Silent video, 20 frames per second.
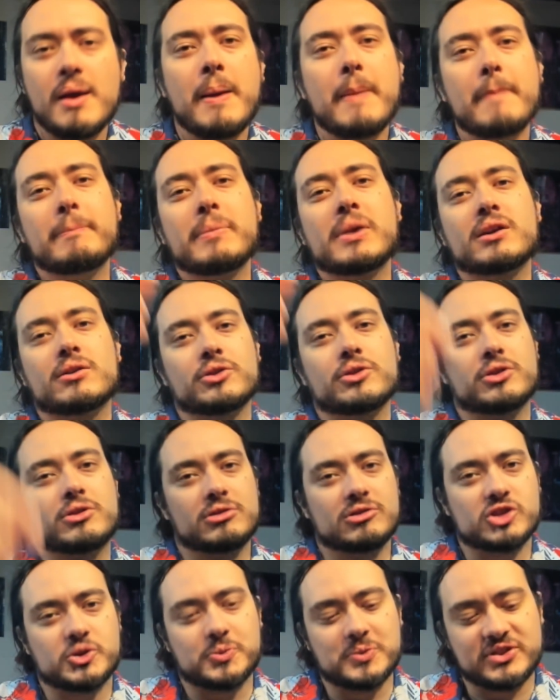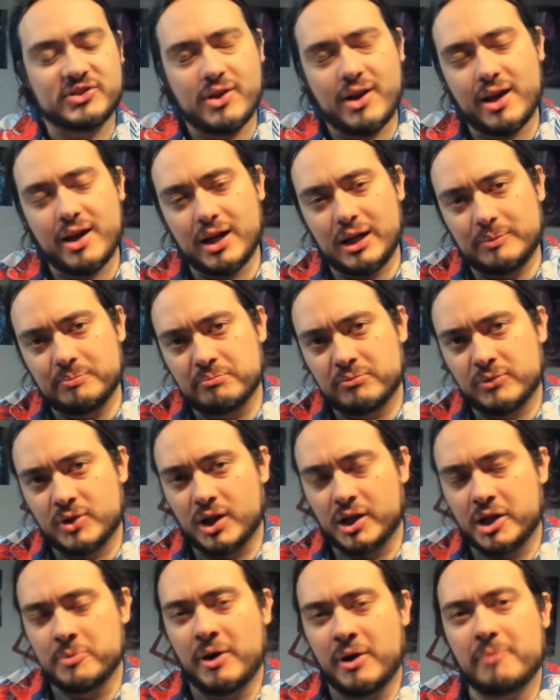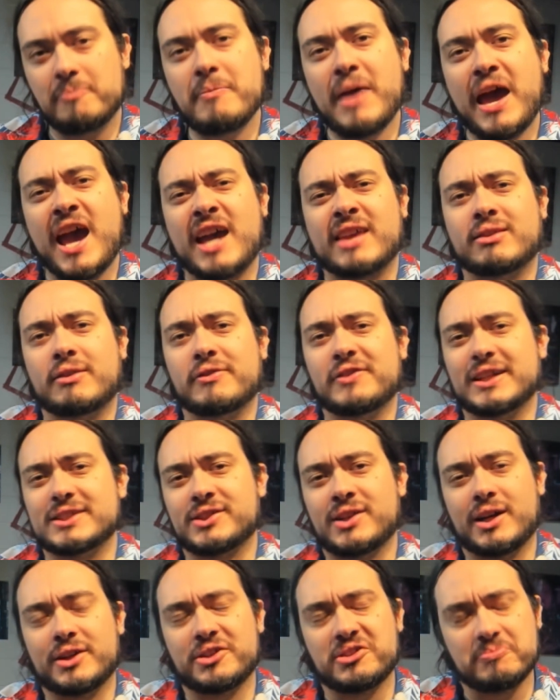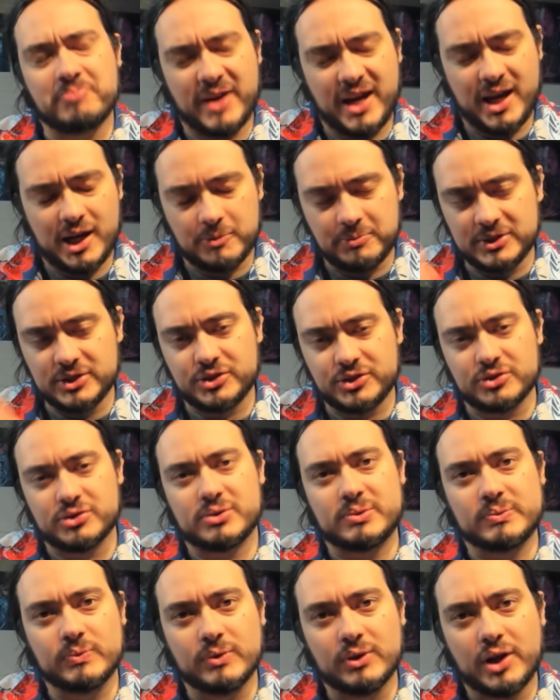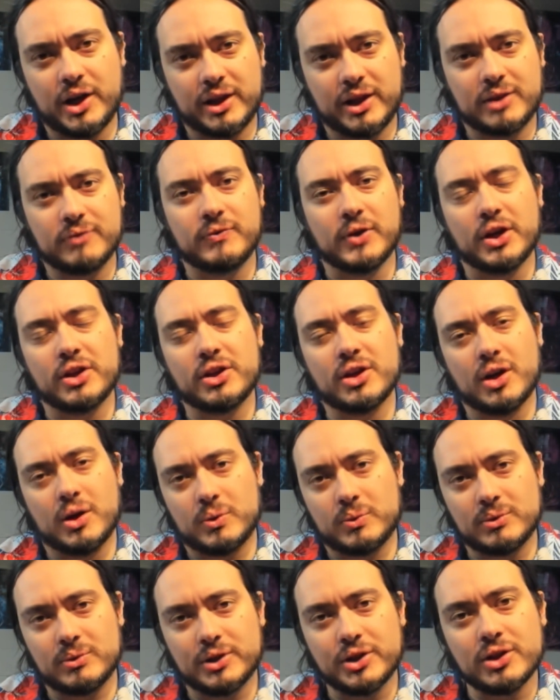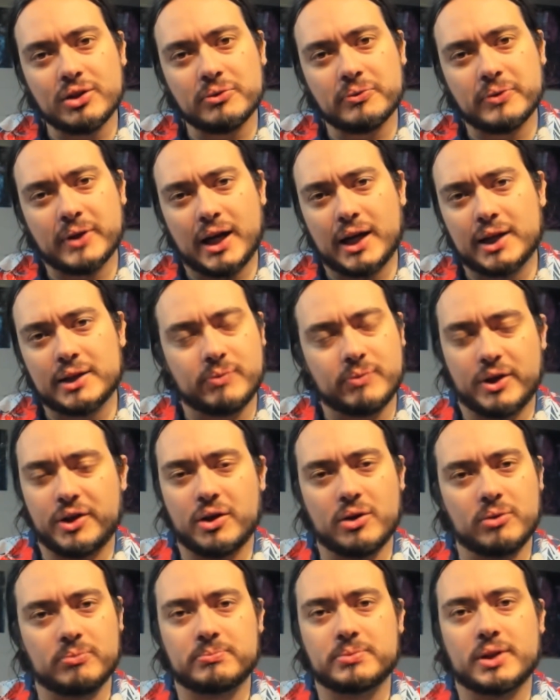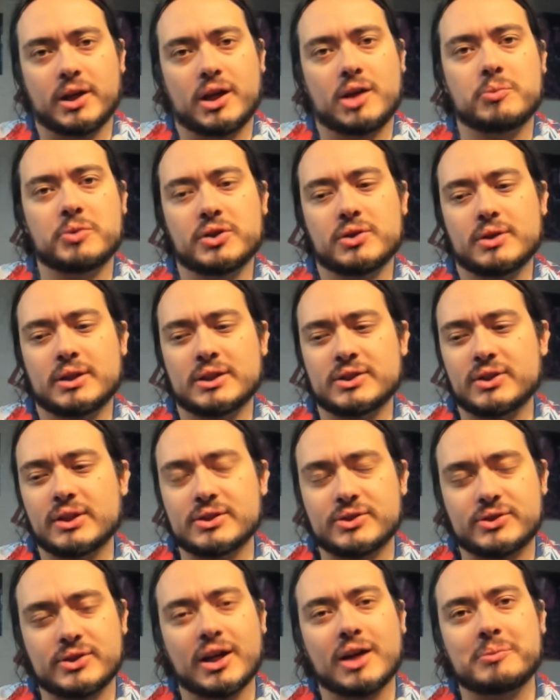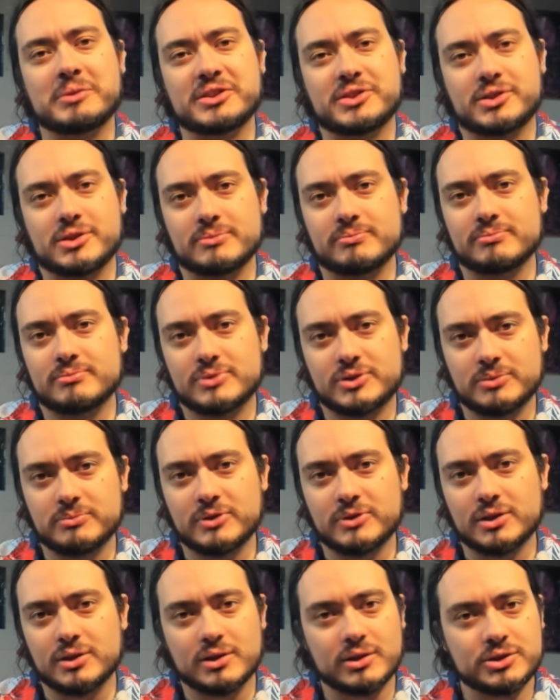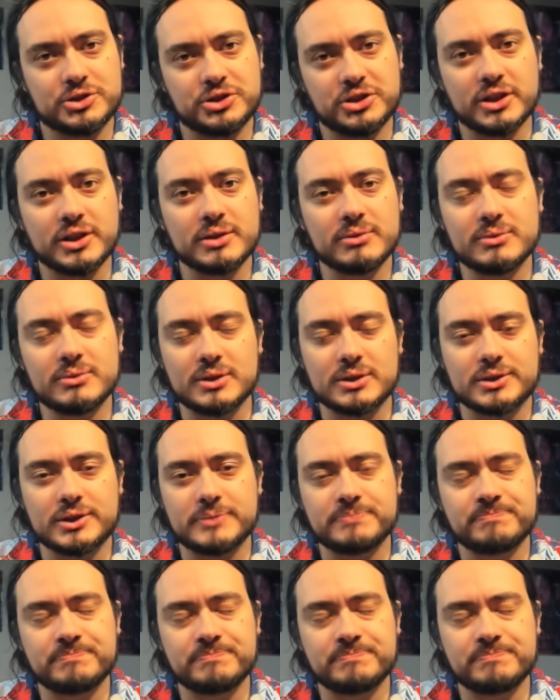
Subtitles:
Merry Christmas. Today I'm talking about math. If that's not your bag, please just like the video and leave. I don't blame you. This is going to be some nerd shit, okay?